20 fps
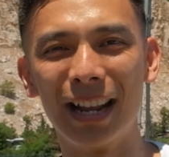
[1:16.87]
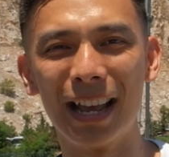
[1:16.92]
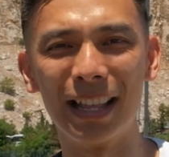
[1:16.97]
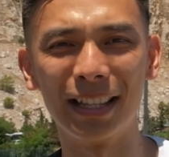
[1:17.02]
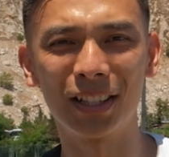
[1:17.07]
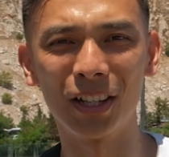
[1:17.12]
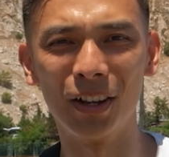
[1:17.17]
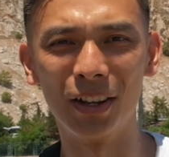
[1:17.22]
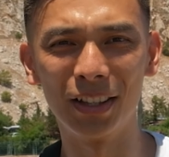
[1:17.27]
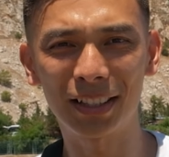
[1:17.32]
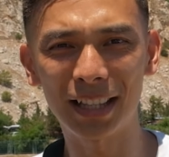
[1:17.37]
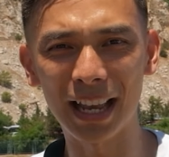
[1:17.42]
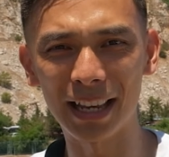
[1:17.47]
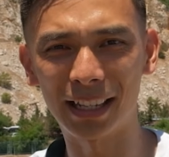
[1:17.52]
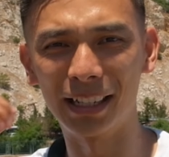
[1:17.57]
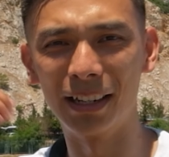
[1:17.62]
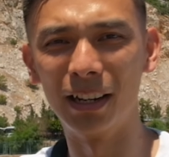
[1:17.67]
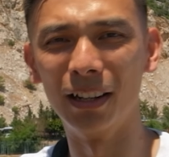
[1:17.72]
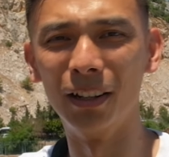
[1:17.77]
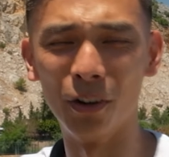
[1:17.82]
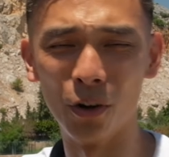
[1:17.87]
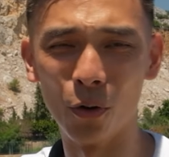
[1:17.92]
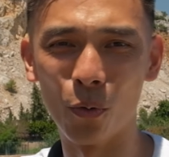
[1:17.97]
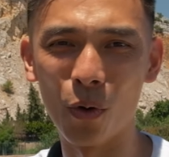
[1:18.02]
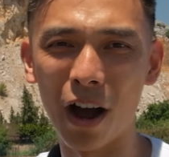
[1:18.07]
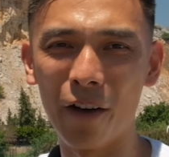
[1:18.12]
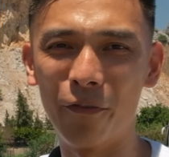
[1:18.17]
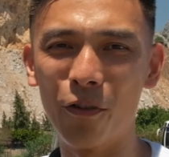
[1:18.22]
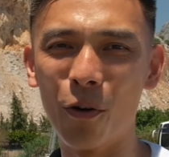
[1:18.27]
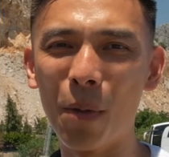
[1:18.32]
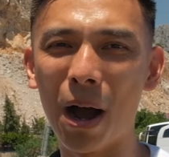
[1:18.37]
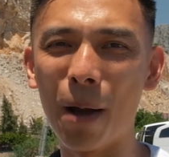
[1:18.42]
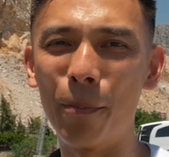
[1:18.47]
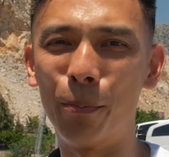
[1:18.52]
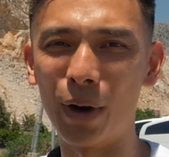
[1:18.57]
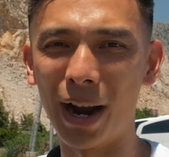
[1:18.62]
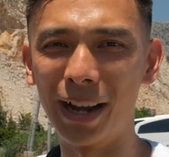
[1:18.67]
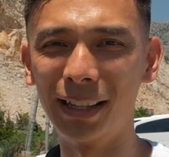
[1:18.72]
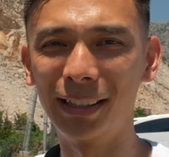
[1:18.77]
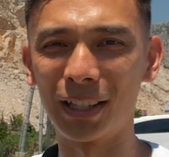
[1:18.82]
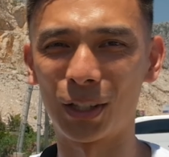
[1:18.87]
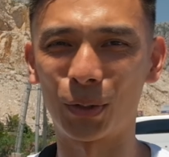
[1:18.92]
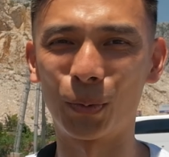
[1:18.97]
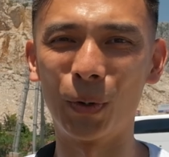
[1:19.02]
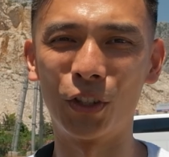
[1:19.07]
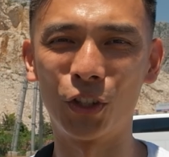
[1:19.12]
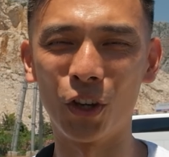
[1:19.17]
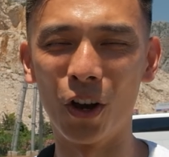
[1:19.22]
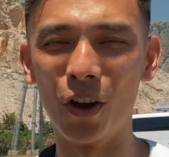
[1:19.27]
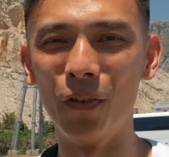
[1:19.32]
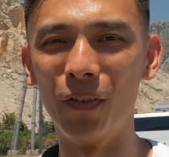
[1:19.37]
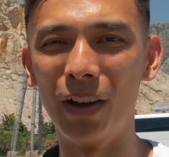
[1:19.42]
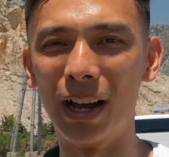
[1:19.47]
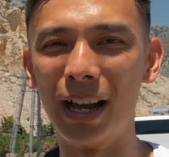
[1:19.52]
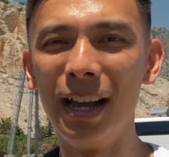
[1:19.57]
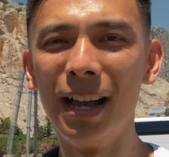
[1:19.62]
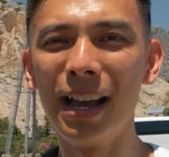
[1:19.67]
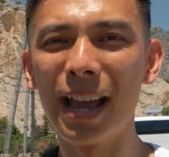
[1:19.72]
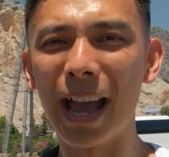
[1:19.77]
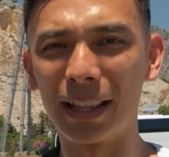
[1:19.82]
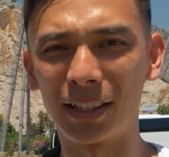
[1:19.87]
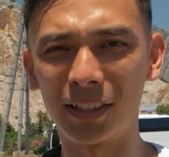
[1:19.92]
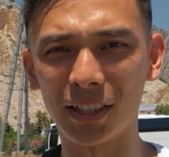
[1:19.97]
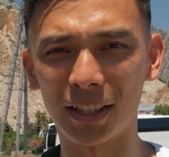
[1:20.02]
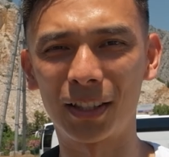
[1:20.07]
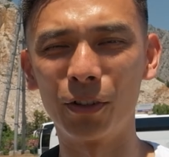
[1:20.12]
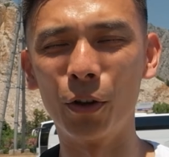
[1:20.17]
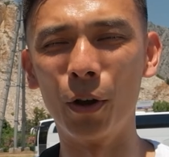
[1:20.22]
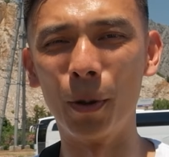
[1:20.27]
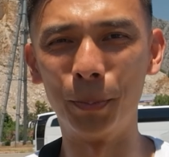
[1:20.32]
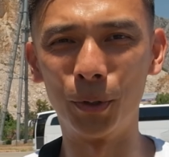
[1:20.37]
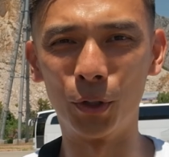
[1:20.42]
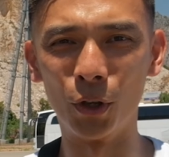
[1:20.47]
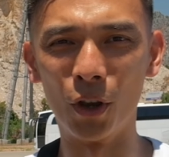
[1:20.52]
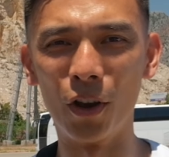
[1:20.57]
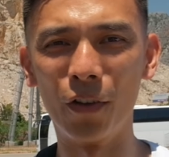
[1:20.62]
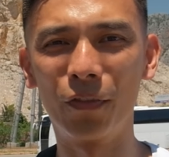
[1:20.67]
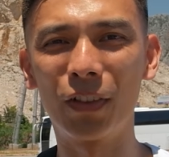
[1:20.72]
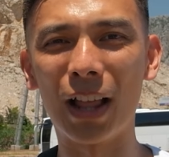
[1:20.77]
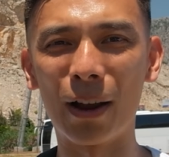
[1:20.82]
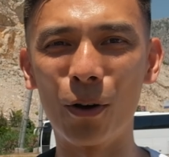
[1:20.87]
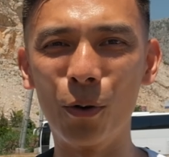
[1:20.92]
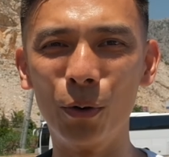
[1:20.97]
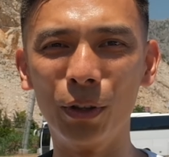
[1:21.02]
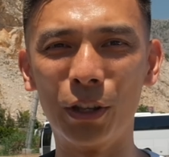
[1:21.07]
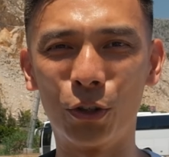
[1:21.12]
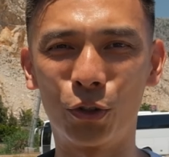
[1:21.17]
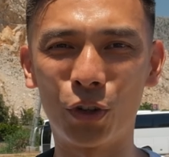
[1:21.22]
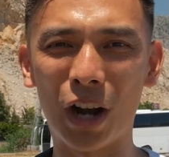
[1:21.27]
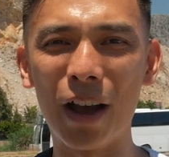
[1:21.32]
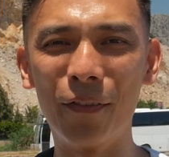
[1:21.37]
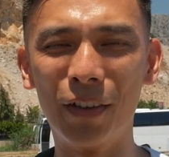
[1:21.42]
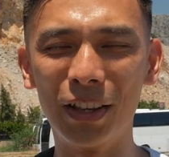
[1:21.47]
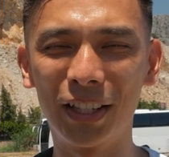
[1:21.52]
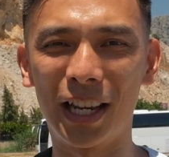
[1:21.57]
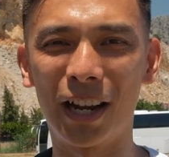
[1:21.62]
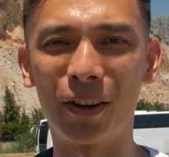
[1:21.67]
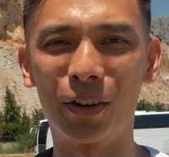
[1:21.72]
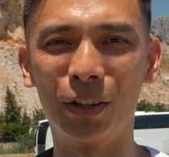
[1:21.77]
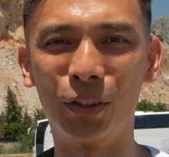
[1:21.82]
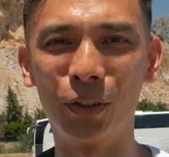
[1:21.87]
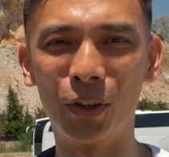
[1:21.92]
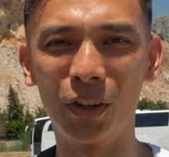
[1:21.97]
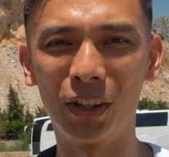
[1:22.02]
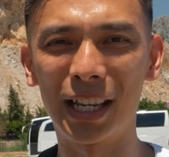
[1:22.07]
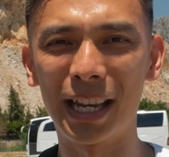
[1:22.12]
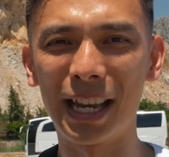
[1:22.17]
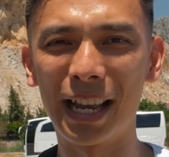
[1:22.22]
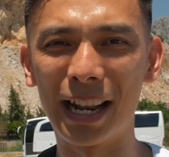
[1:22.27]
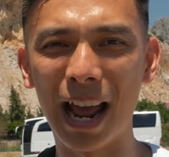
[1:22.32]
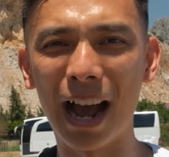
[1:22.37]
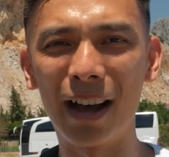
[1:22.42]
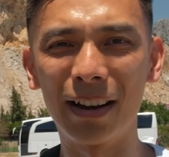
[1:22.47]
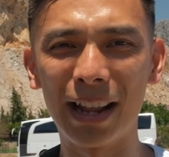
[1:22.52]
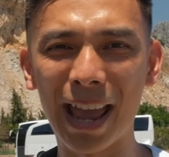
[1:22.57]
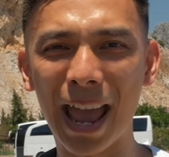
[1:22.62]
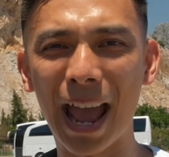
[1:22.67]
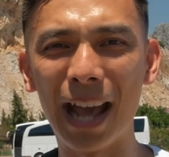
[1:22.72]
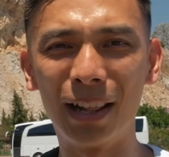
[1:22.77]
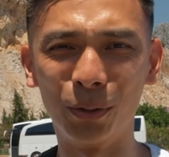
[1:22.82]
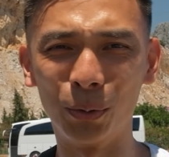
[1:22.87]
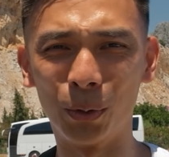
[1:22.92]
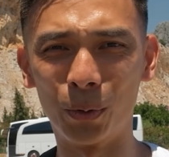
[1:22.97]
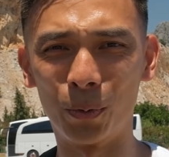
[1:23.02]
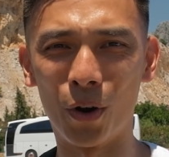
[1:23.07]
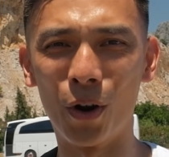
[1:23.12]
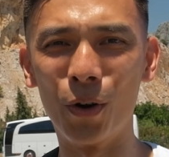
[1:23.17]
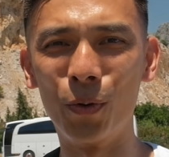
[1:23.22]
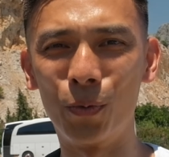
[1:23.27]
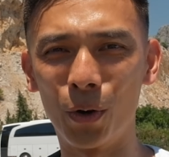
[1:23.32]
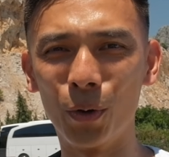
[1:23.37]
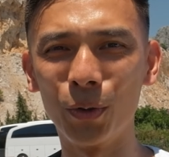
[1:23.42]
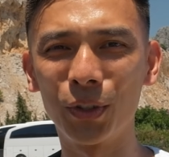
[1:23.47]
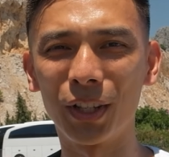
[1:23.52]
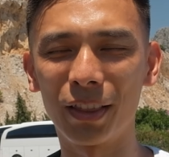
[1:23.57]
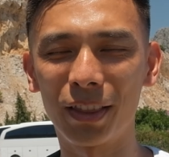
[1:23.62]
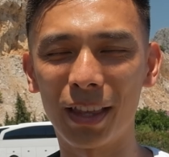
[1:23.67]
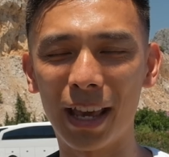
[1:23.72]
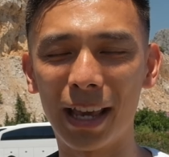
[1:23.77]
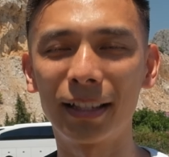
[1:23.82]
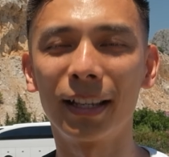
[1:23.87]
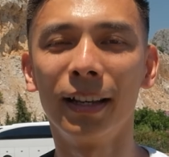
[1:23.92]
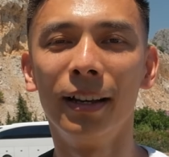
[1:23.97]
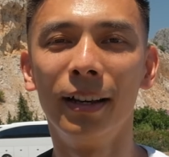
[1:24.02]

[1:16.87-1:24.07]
And so it's taken a little while for my brain to switch over and just to observe all the drivers here in Turkey and how they handle the road rules and things.